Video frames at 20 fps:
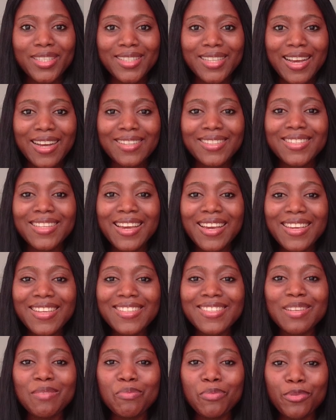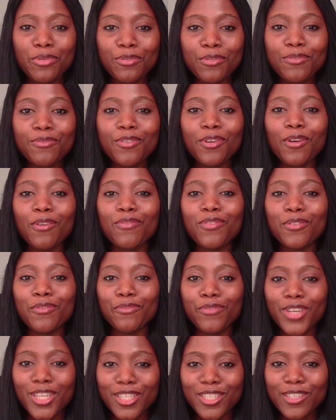we start, here is a proof of the
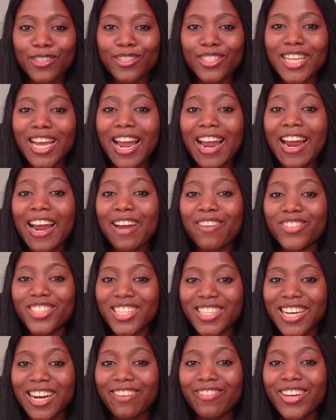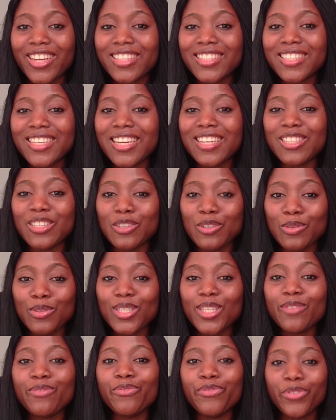video that I have generated
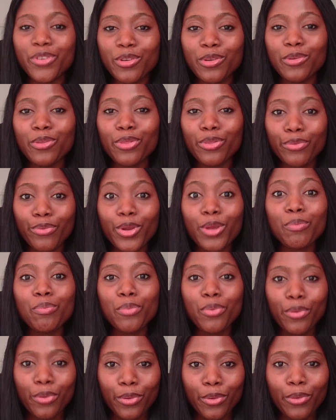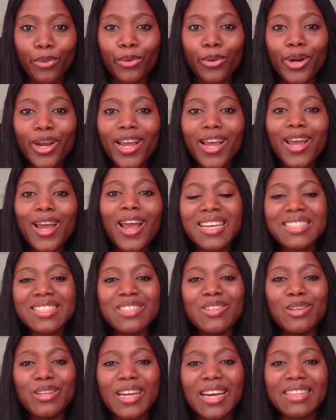using V E O three Pro.
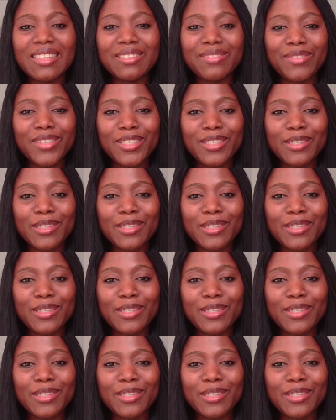Let's look at the